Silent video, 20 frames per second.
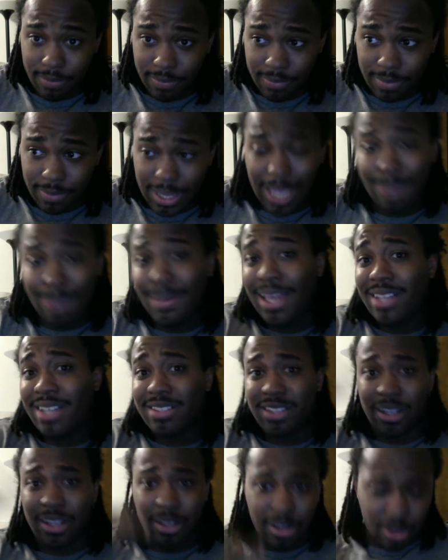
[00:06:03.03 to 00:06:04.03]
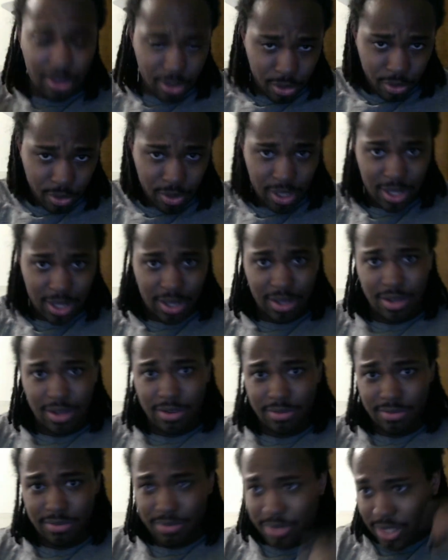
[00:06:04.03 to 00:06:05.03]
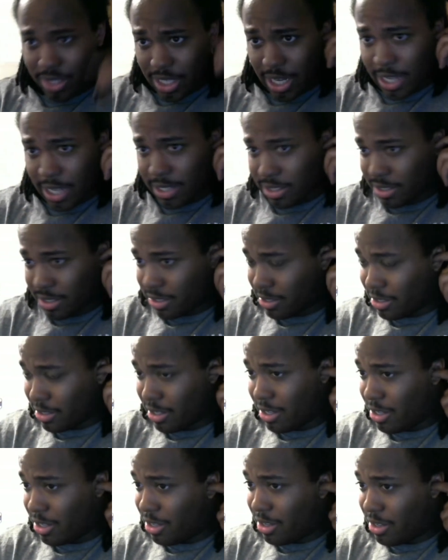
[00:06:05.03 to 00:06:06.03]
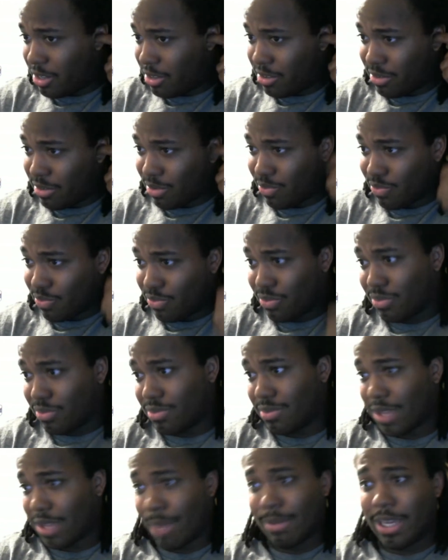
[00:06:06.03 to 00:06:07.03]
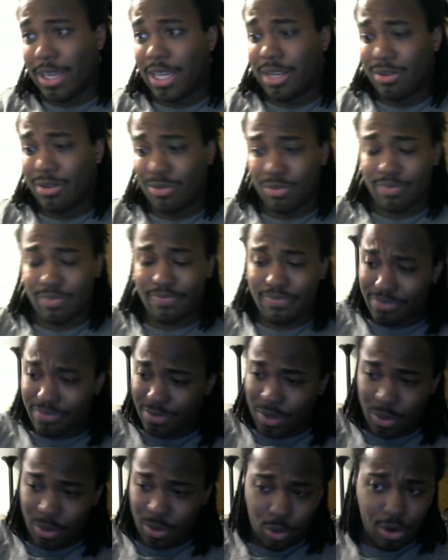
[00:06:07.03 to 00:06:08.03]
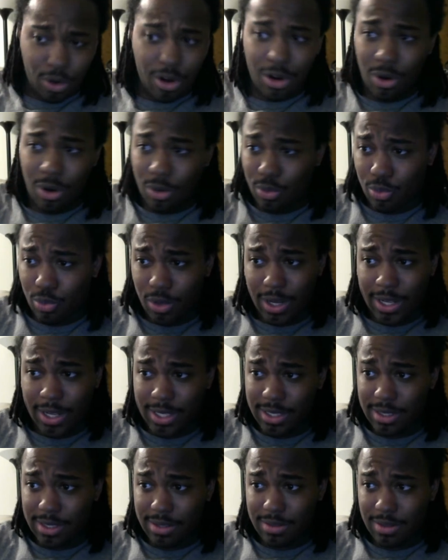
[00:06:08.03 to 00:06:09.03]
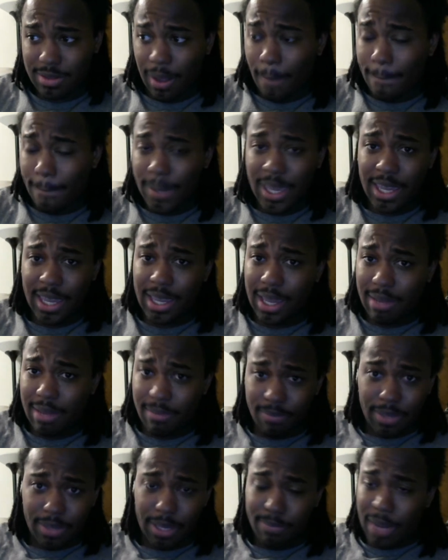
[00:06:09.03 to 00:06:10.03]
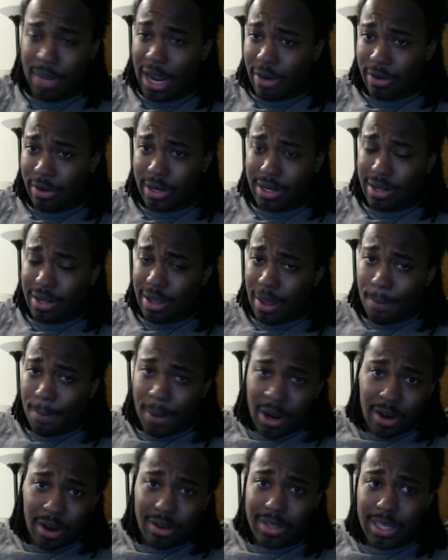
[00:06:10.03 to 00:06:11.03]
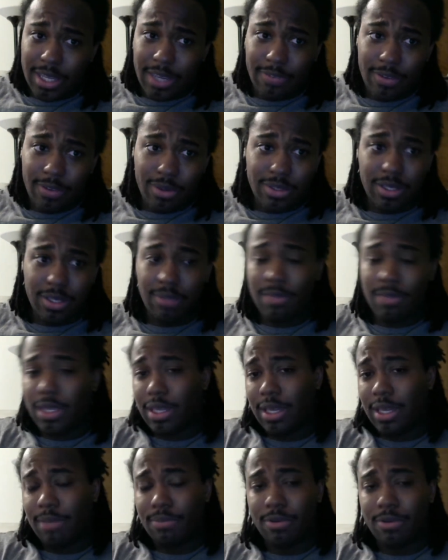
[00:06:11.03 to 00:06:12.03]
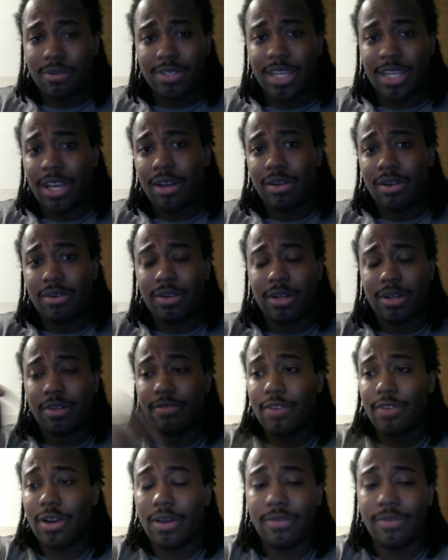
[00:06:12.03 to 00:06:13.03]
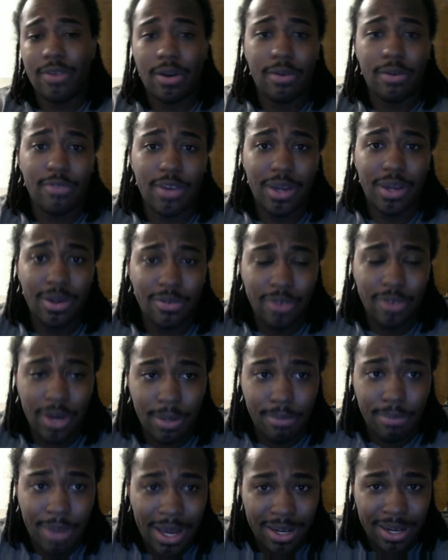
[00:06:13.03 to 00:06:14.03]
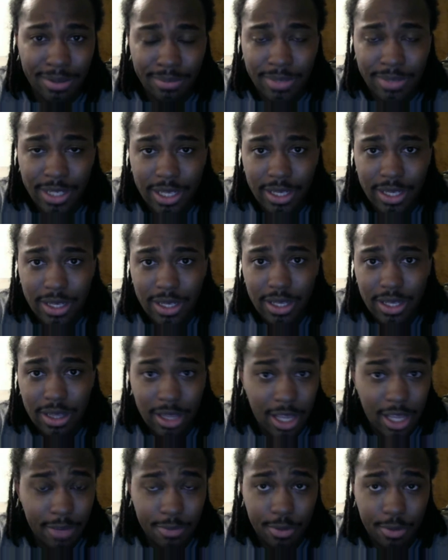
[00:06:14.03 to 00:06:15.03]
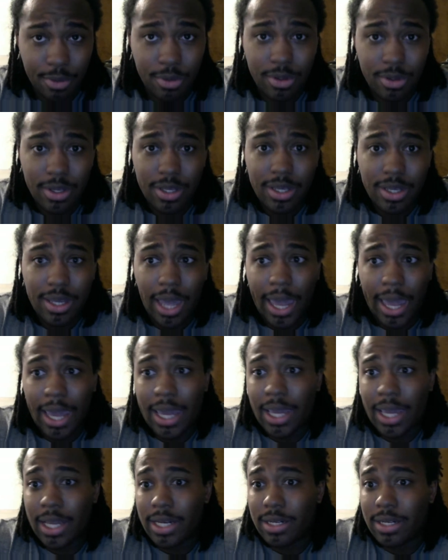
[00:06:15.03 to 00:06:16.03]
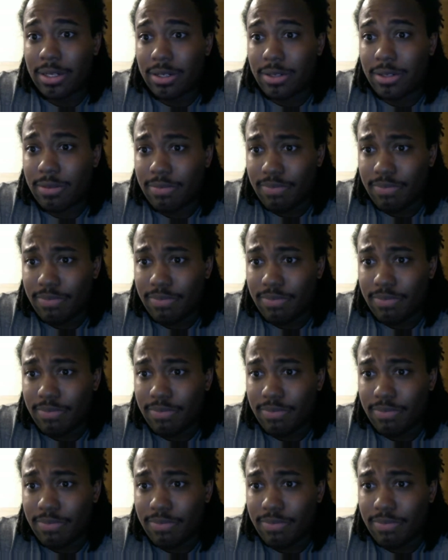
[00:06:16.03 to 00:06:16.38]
He made Son Goku. Because I mean, World was a big, big pirate, apparently, if he was in Impel Down on the very, very, very, very bottom level. And